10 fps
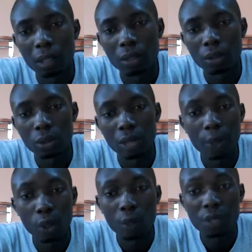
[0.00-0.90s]
So that
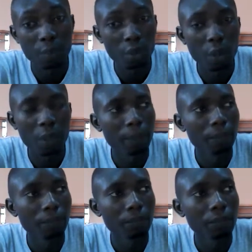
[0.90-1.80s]
becomes a problem.
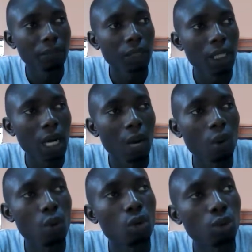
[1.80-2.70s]
And
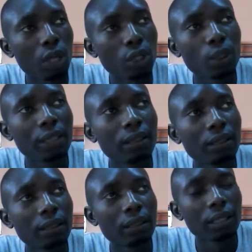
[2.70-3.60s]
when we graduate,
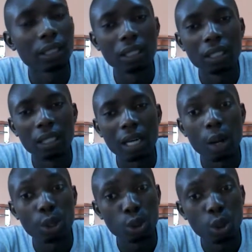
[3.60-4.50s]

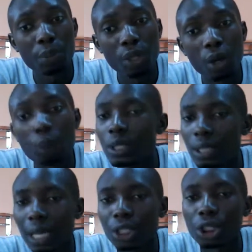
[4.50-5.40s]
our job becomes
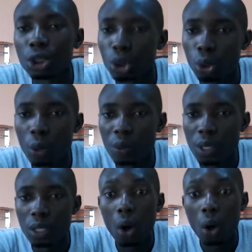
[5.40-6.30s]
searching jobs
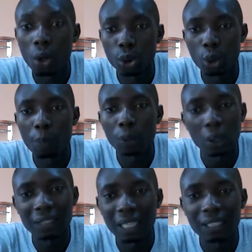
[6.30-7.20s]
or
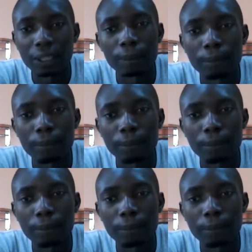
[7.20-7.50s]
job.searching.